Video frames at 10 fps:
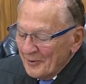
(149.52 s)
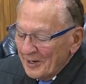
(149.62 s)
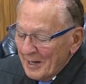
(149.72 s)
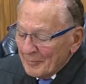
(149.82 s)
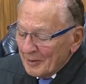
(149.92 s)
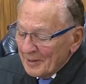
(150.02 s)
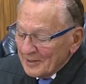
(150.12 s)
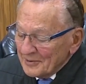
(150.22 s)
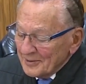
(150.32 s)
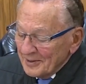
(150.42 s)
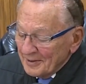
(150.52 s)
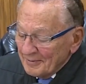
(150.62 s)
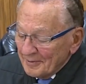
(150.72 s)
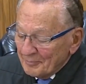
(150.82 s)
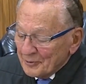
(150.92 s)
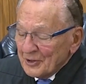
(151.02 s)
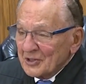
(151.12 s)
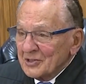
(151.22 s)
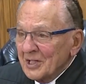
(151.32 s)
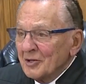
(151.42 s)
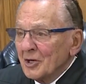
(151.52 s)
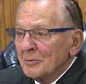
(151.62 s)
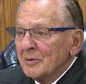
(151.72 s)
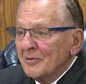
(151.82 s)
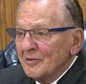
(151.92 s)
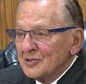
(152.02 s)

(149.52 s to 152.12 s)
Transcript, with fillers: well, I'm going to make a uh, prediction that you're going to be very